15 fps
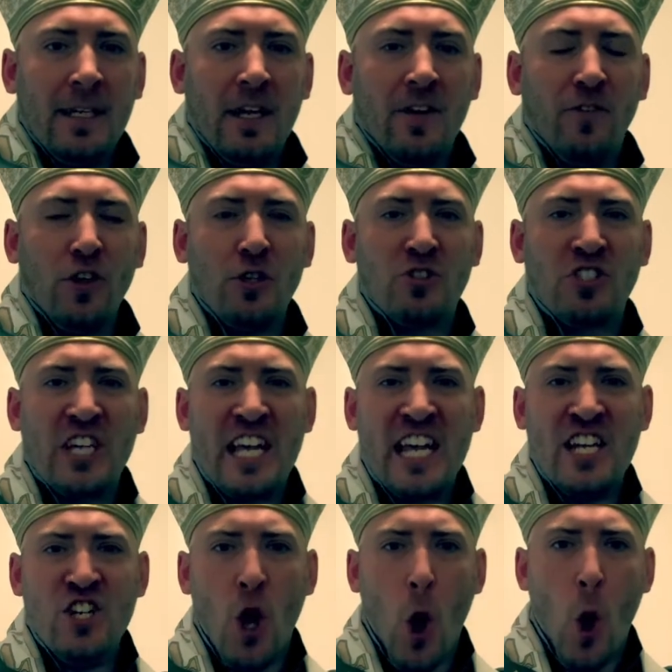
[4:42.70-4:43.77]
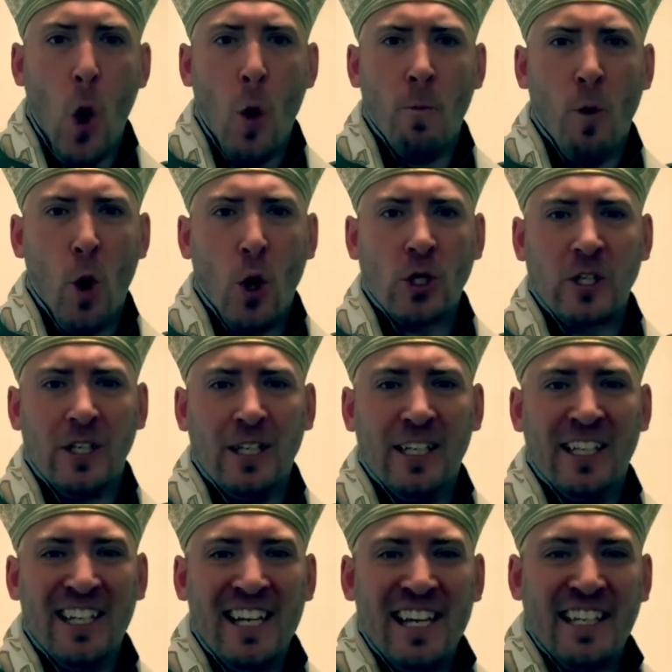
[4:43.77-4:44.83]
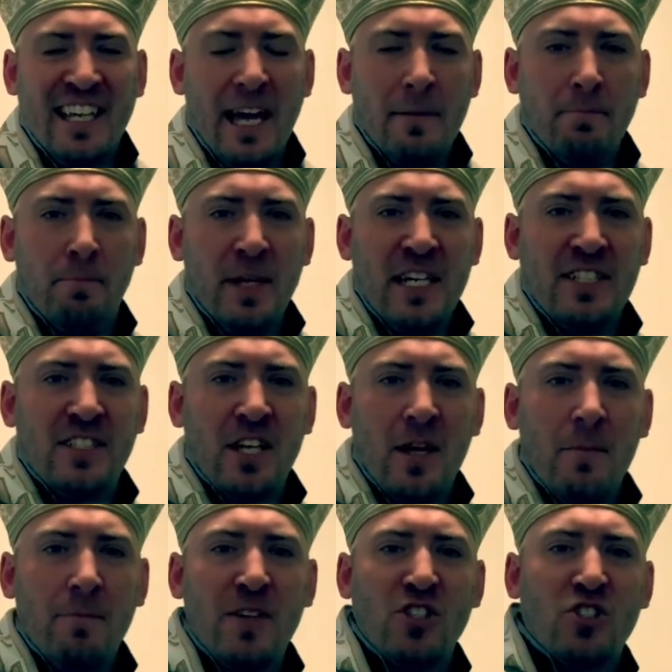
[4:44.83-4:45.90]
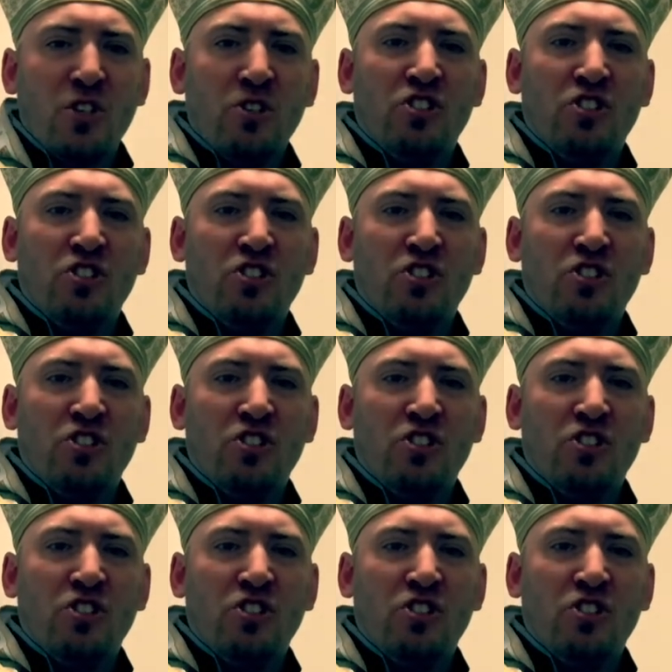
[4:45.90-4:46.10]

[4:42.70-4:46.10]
For you see, no mortal can beat Mr.